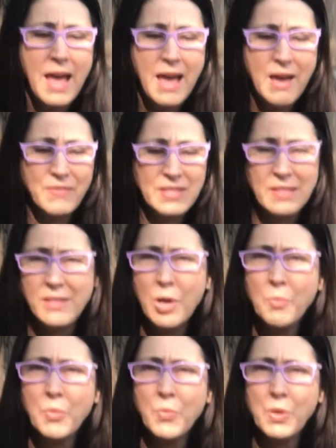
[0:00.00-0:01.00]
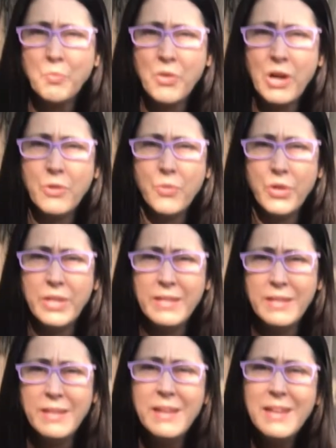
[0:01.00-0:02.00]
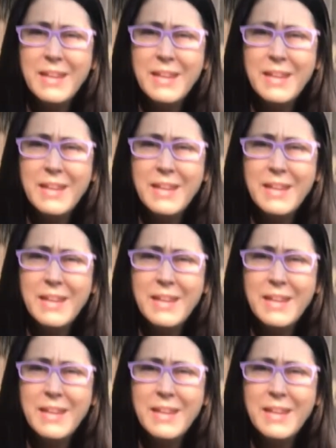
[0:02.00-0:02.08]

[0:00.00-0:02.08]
have as a #1 priority.